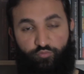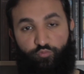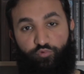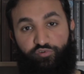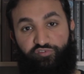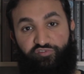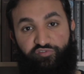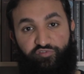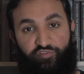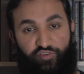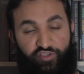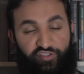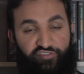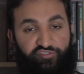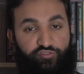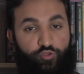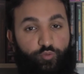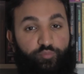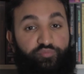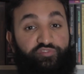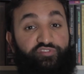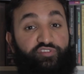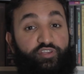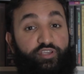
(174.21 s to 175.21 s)
was first
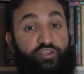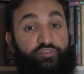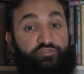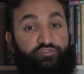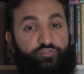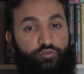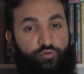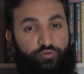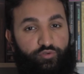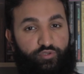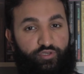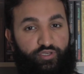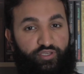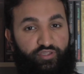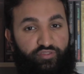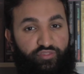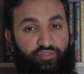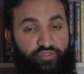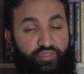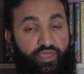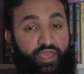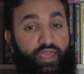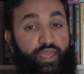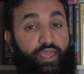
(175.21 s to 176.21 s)
observed on
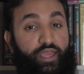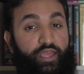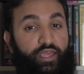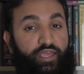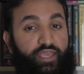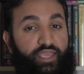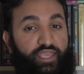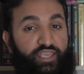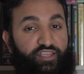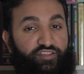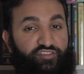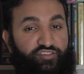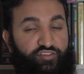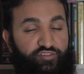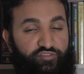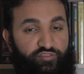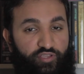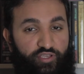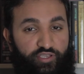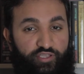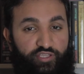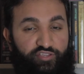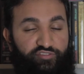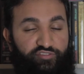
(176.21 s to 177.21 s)
Earth, it is